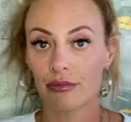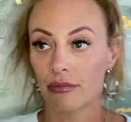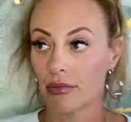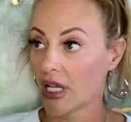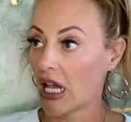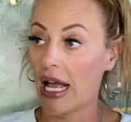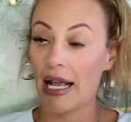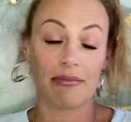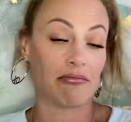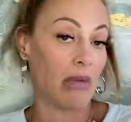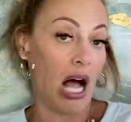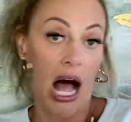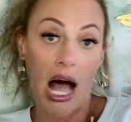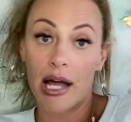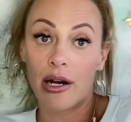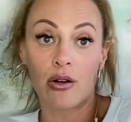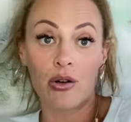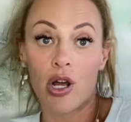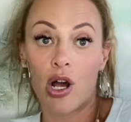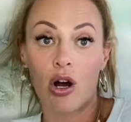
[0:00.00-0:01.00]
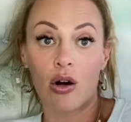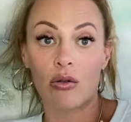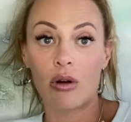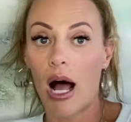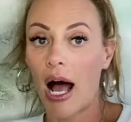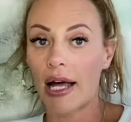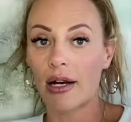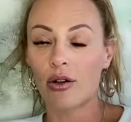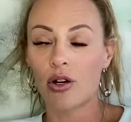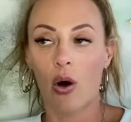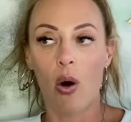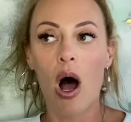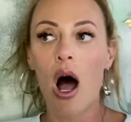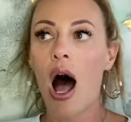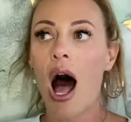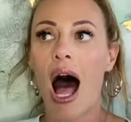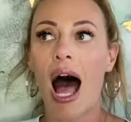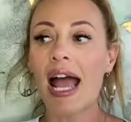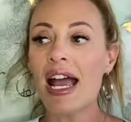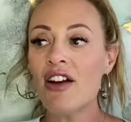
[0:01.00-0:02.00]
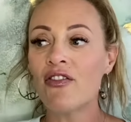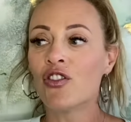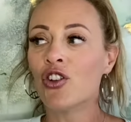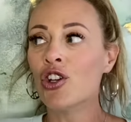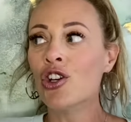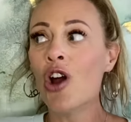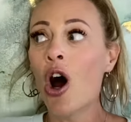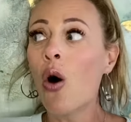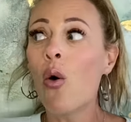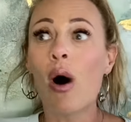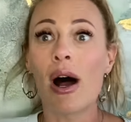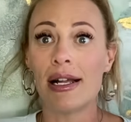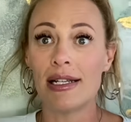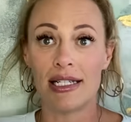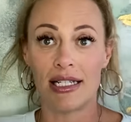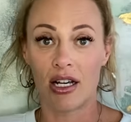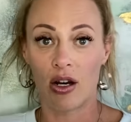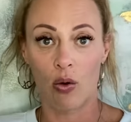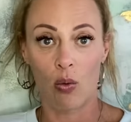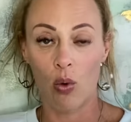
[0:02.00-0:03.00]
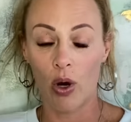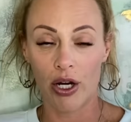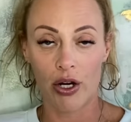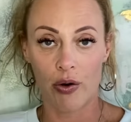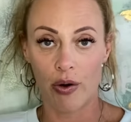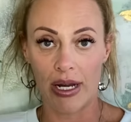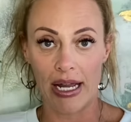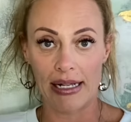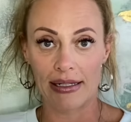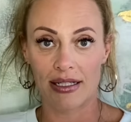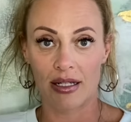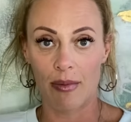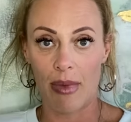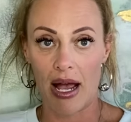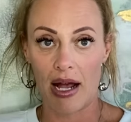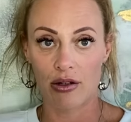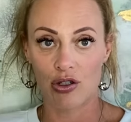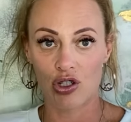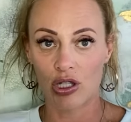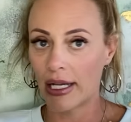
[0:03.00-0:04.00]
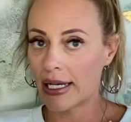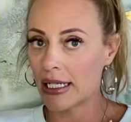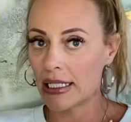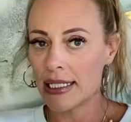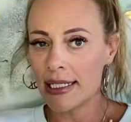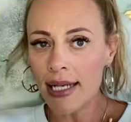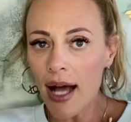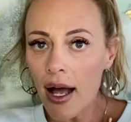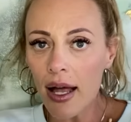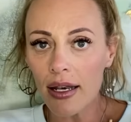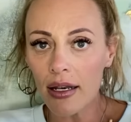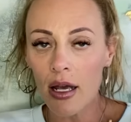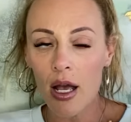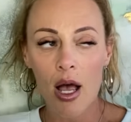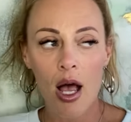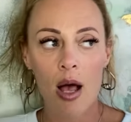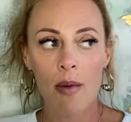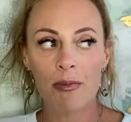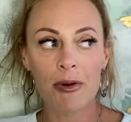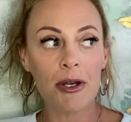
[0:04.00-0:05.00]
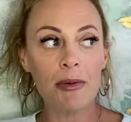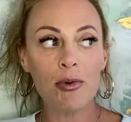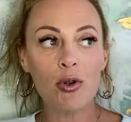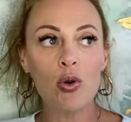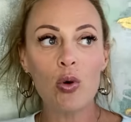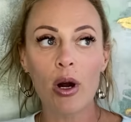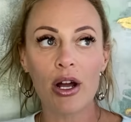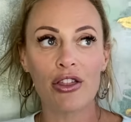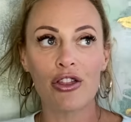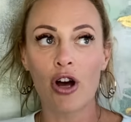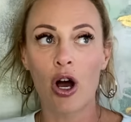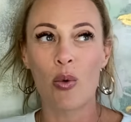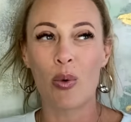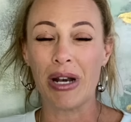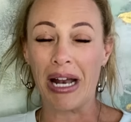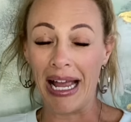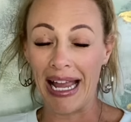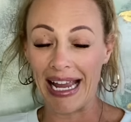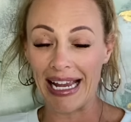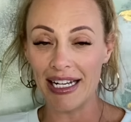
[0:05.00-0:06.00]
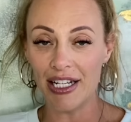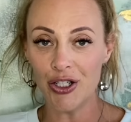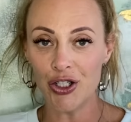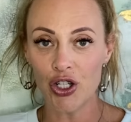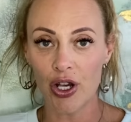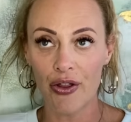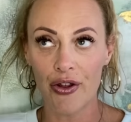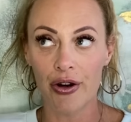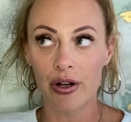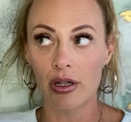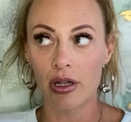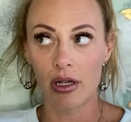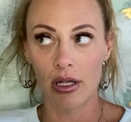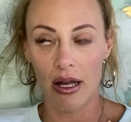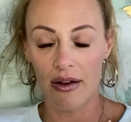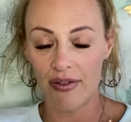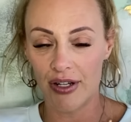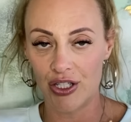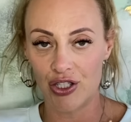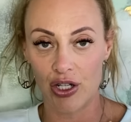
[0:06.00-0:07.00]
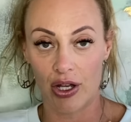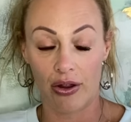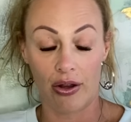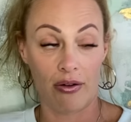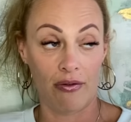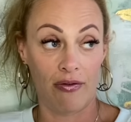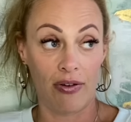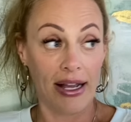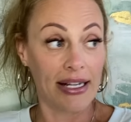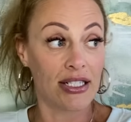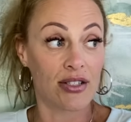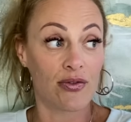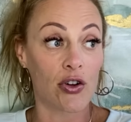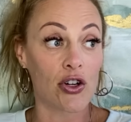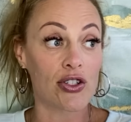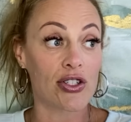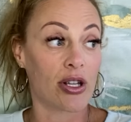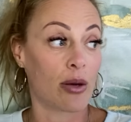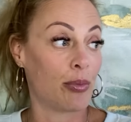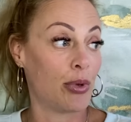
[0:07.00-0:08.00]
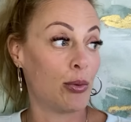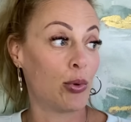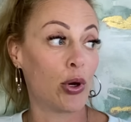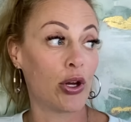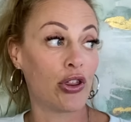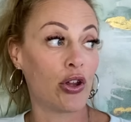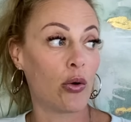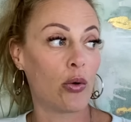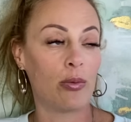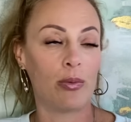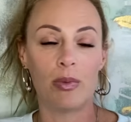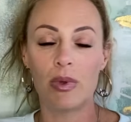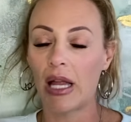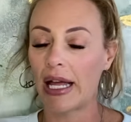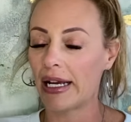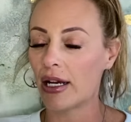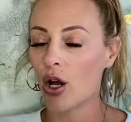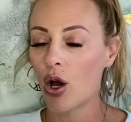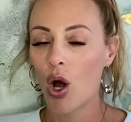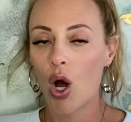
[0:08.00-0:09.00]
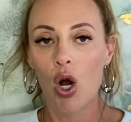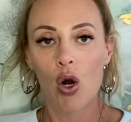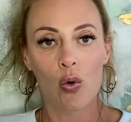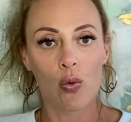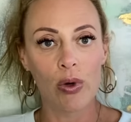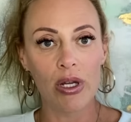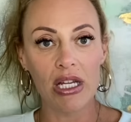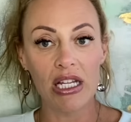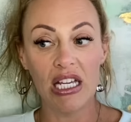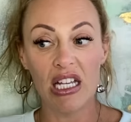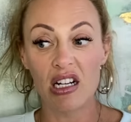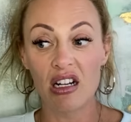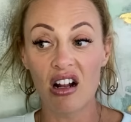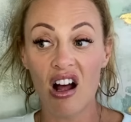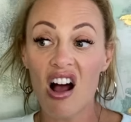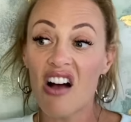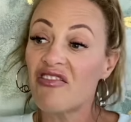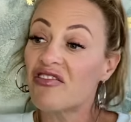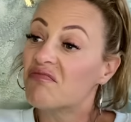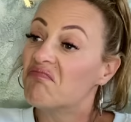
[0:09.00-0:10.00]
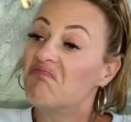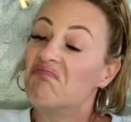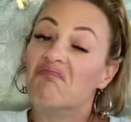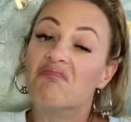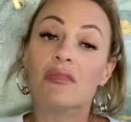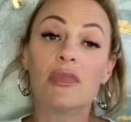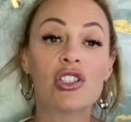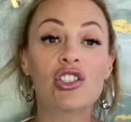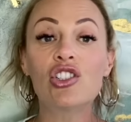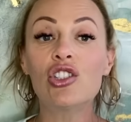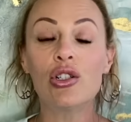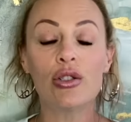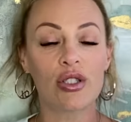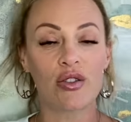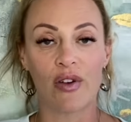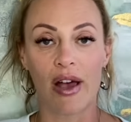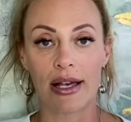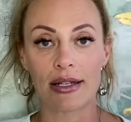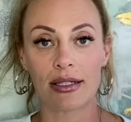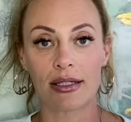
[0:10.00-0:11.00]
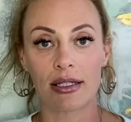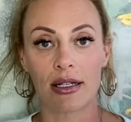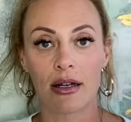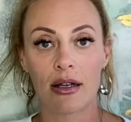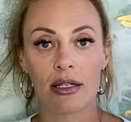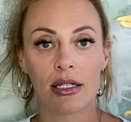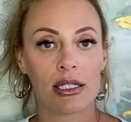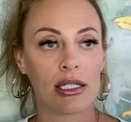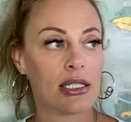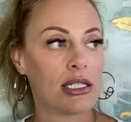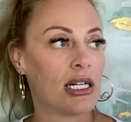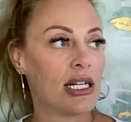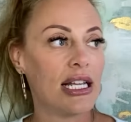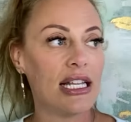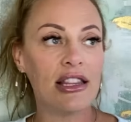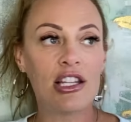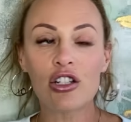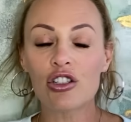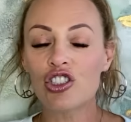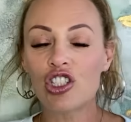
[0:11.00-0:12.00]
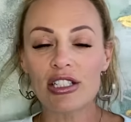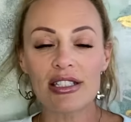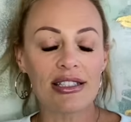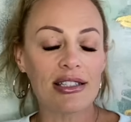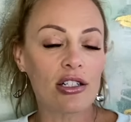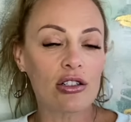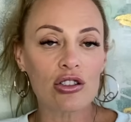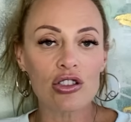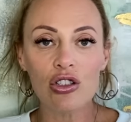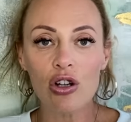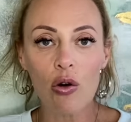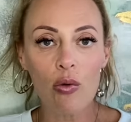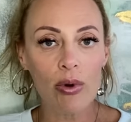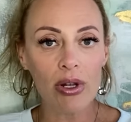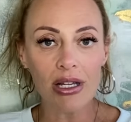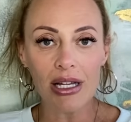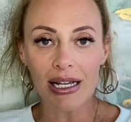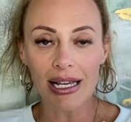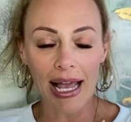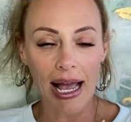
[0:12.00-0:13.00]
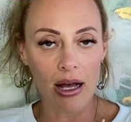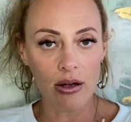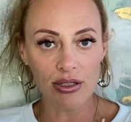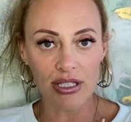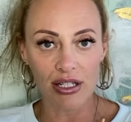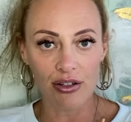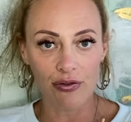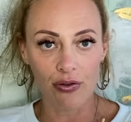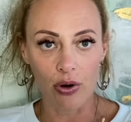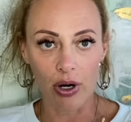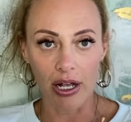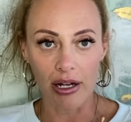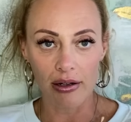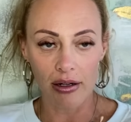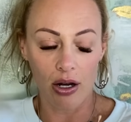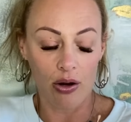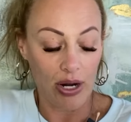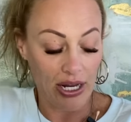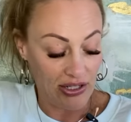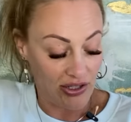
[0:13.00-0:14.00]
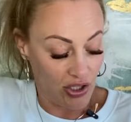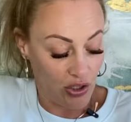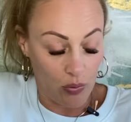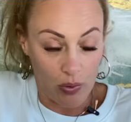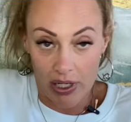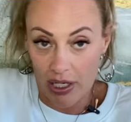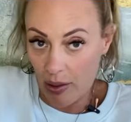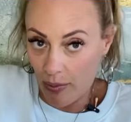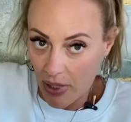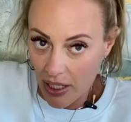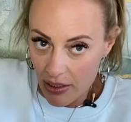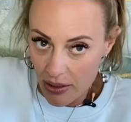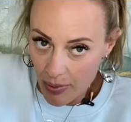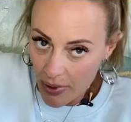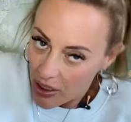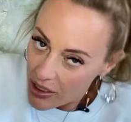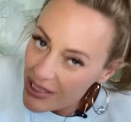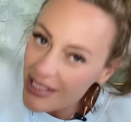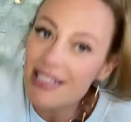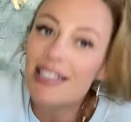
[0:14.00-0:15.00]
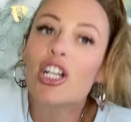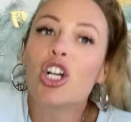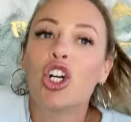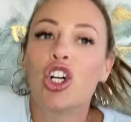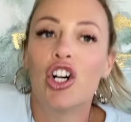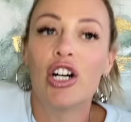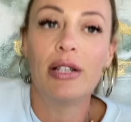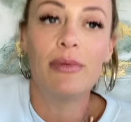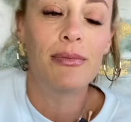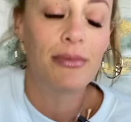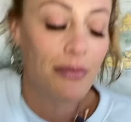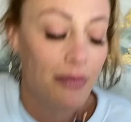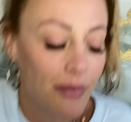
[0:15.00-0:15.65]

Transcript: Like, I don't know. I don't know. I have no idea what creates a match. Like, none. People who I thought would hate each other, love each other, vice versa. People I thought would like really hit it off, snooze fest. They're just, there's no real accounting for it. Okay. So you want to hear my experiences? Good.